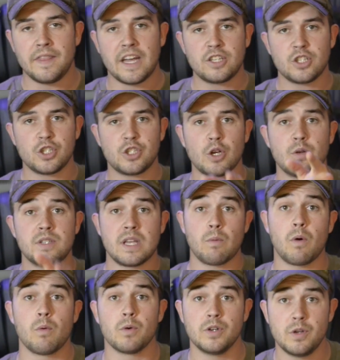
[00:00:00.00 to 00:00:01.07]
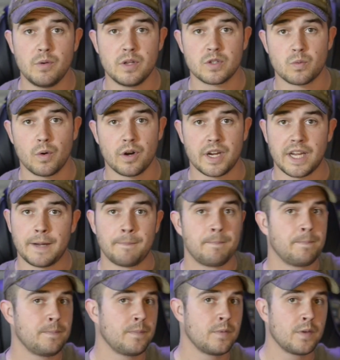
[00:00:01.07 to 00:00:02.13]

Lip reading: That just shows that what we're doing is working.